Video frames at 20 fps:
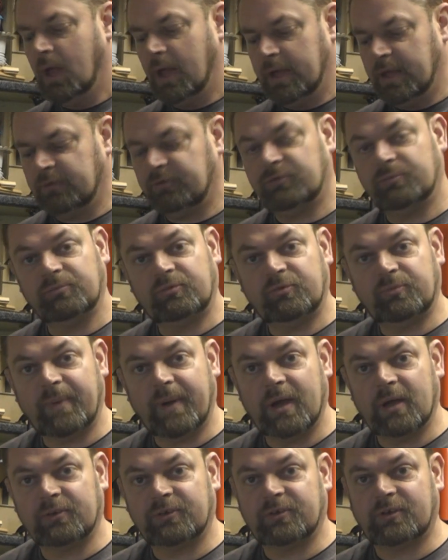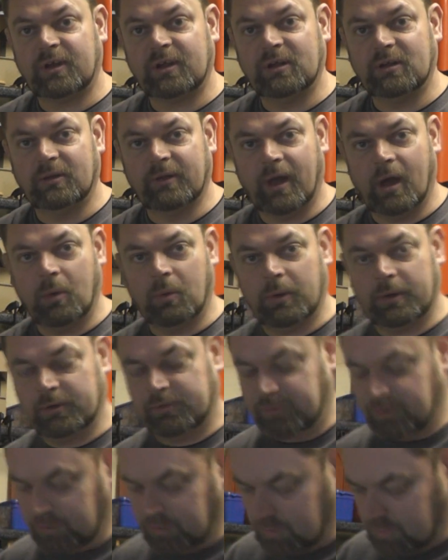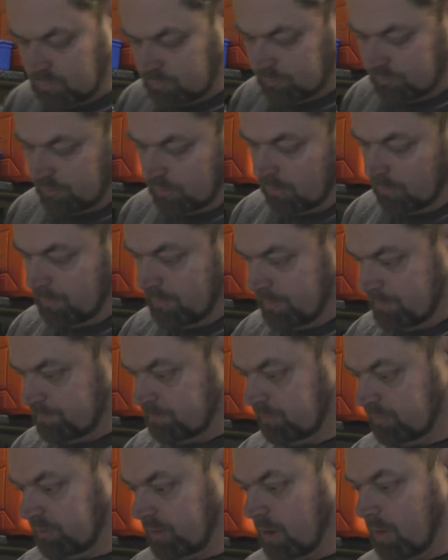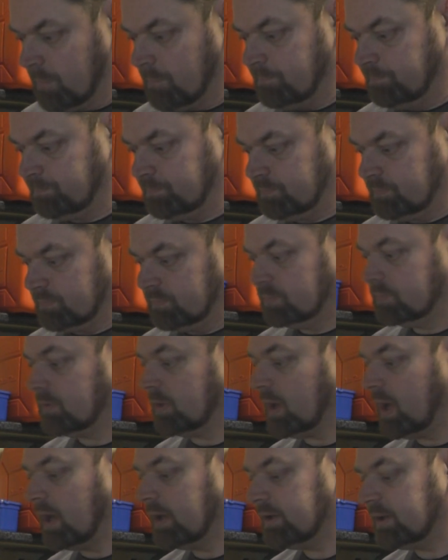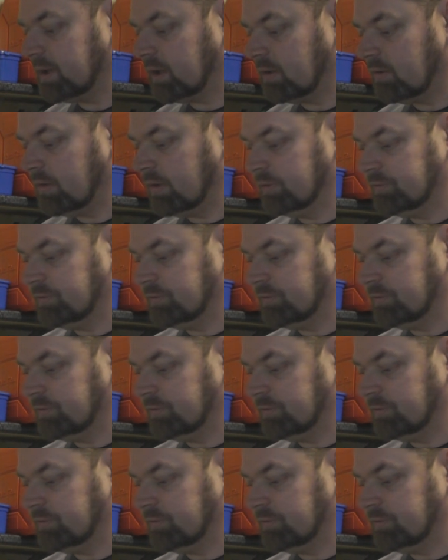I had some spare steel that I wanted to use up, so the idea